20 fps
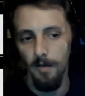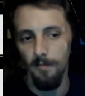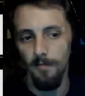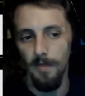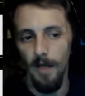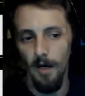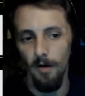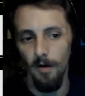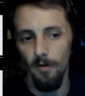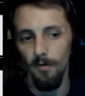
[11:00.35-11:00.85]

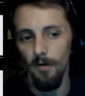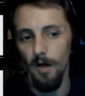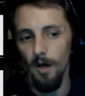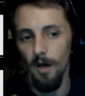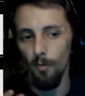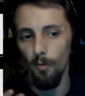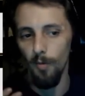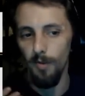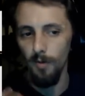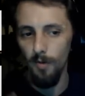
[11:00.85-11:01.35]
Now,
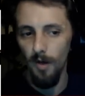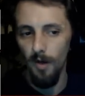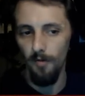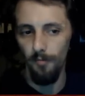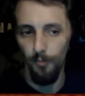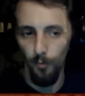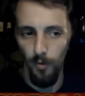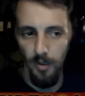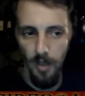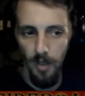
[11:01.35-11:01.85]
we do have
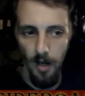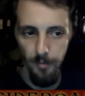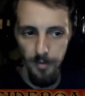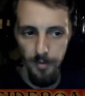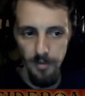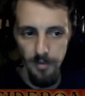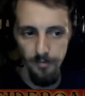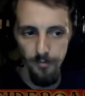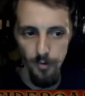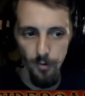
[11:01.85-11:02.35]
3
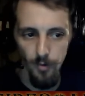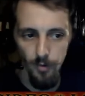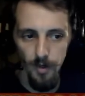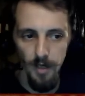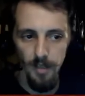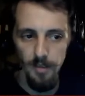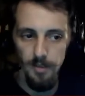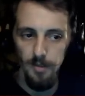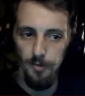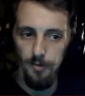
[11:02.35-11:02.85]
copies of
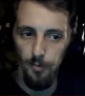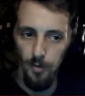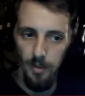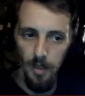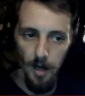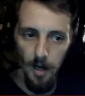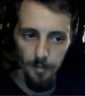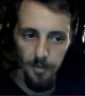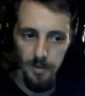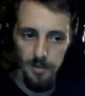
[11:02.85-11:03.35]
Duress, 3
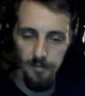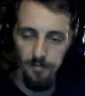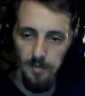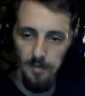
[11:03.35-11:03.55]
copies of